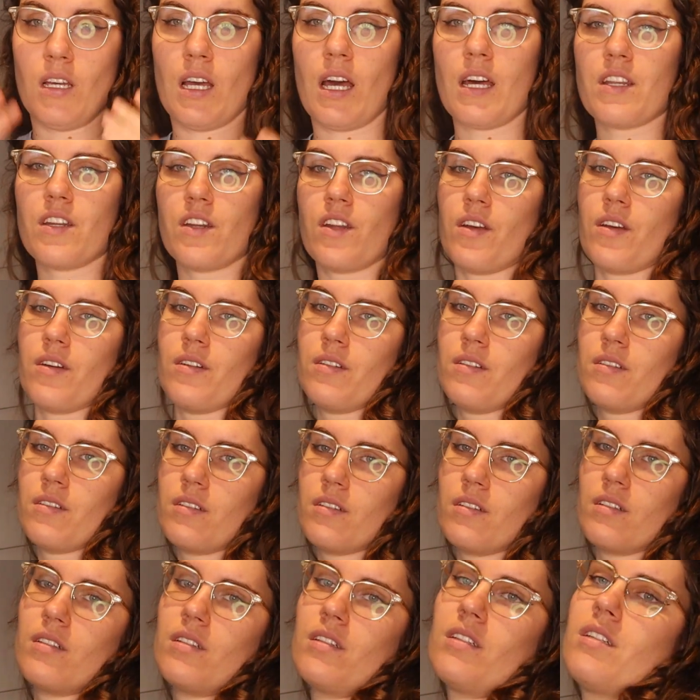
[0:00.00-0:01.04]
I don't know.
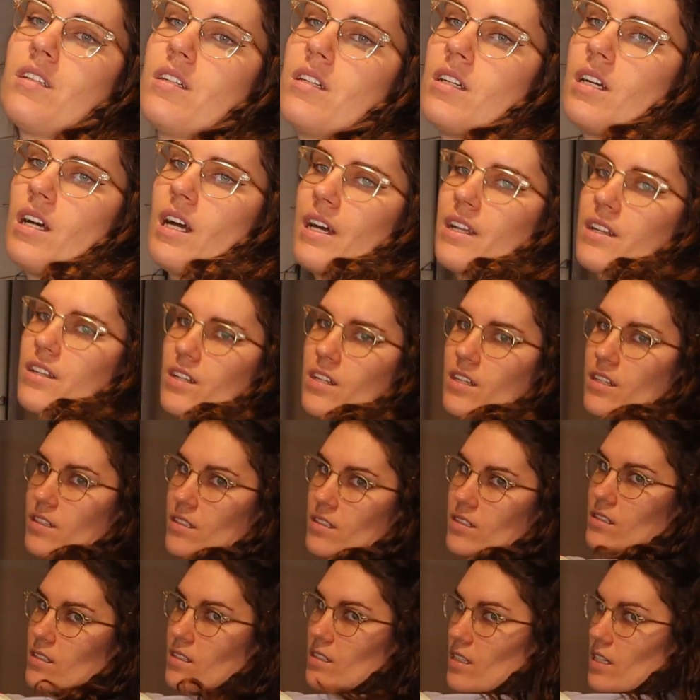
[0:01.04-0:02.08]
I
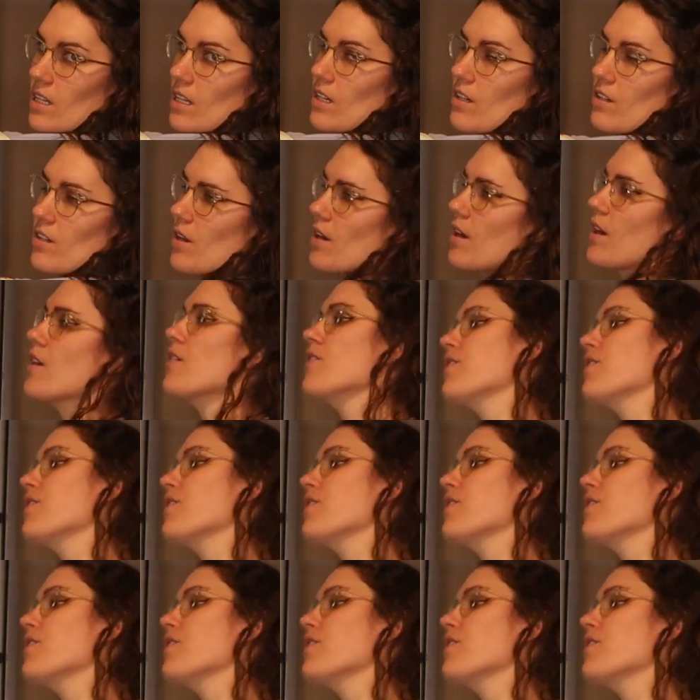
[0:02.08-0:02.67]
don't know how